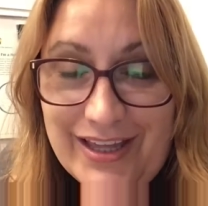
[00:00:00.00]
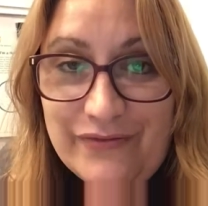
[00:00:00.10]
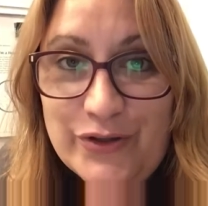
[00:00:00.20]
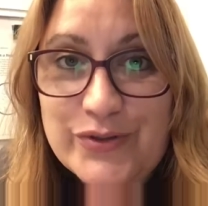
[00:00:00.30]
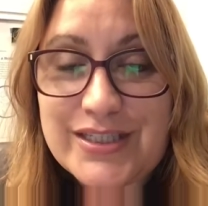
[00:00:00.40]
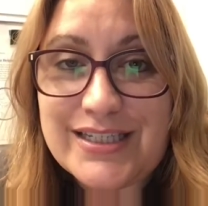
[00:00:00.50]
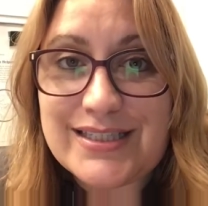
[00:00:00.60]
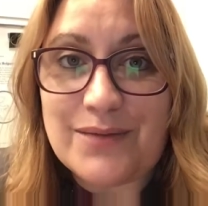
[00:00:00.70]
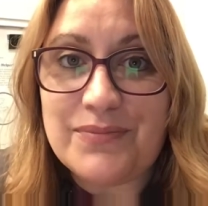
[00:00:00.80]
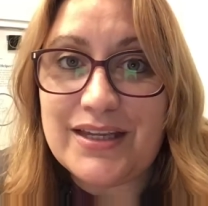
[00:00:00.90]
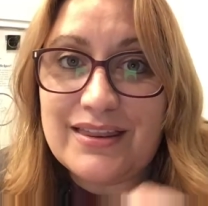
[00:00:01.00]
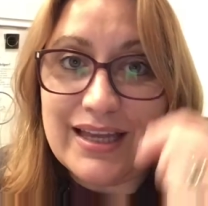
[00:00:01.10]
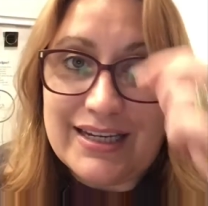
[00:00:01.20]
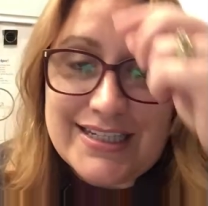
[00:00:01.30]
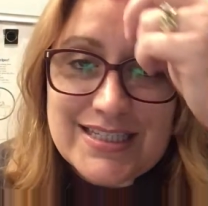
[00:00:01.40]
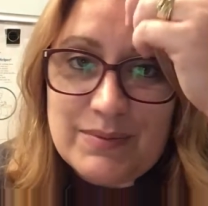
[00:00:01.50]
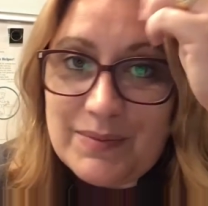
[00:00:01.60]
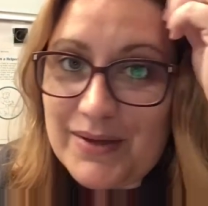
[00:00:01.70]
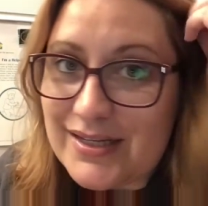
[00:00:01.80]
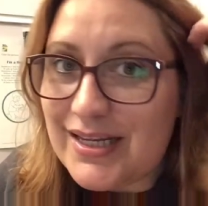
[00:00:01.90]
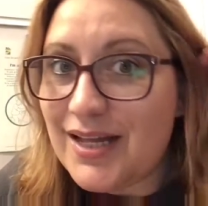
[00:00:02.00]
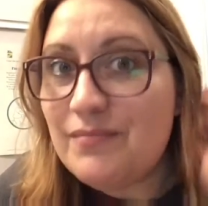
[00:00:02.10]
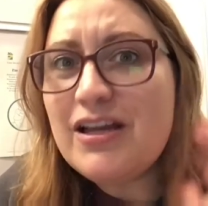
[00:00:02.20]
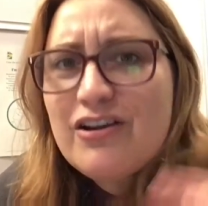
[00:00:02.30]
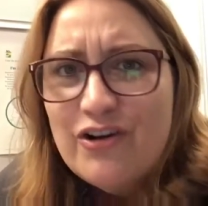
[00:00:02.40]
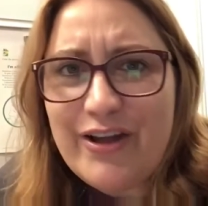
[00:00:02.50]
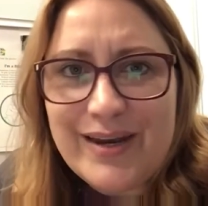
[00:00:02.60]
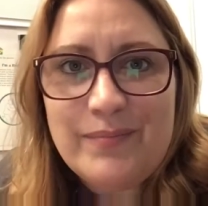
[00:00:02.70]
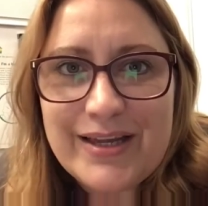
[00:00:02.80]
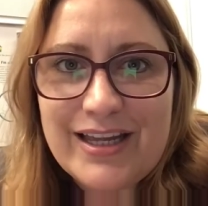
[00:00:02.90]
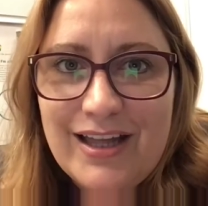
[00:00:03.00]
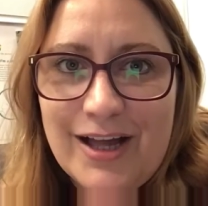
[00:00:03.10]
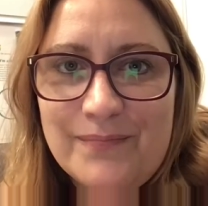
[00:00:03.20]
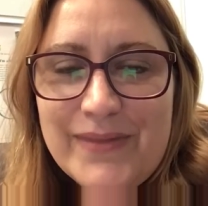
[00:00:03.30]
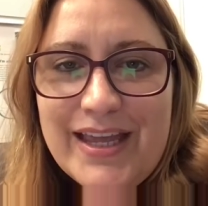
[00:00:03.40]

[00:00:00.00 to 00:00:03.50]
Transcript: If you see something that needs to be picked up, go ahead and pick it up.